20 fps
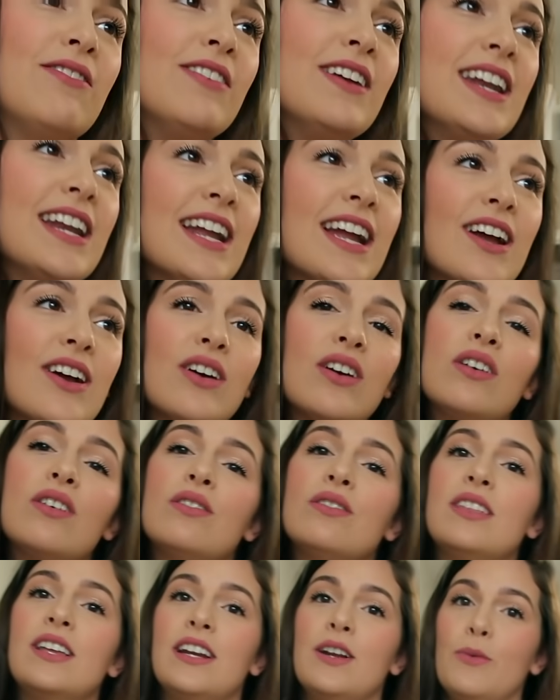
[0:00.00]
a
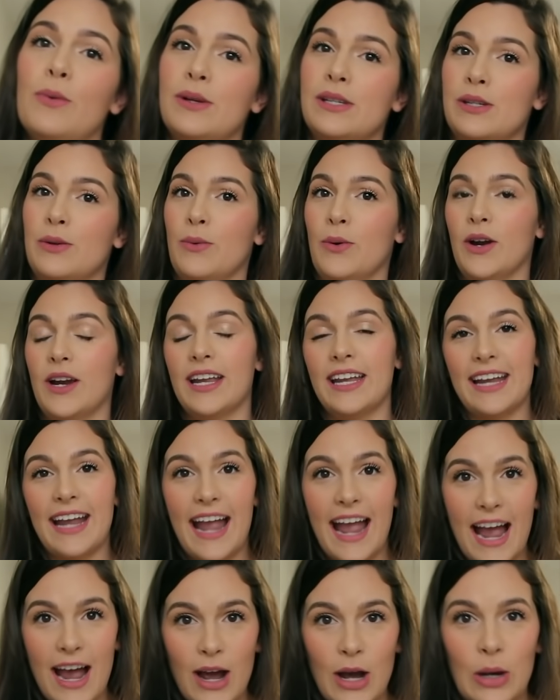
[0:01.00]
video, then it wasn't working
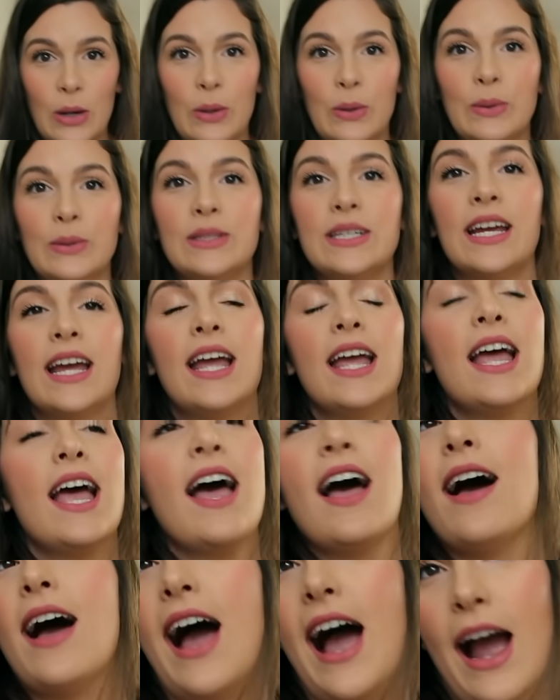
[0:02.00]
out.
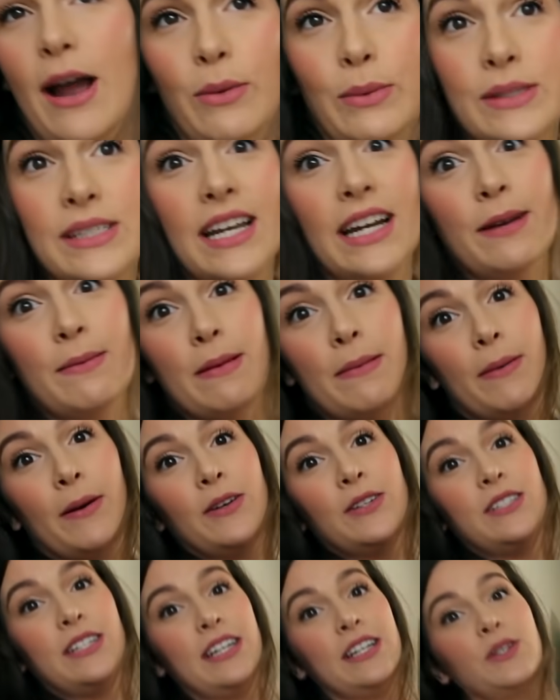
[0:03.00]
I was gonna be
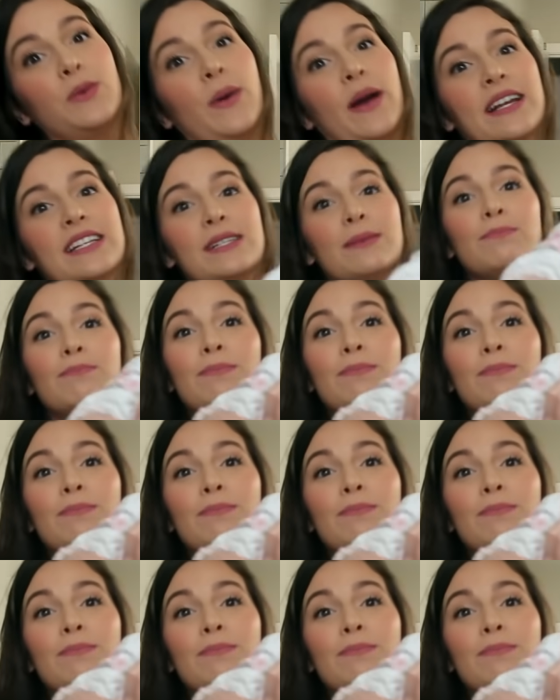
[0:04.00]
posting twice a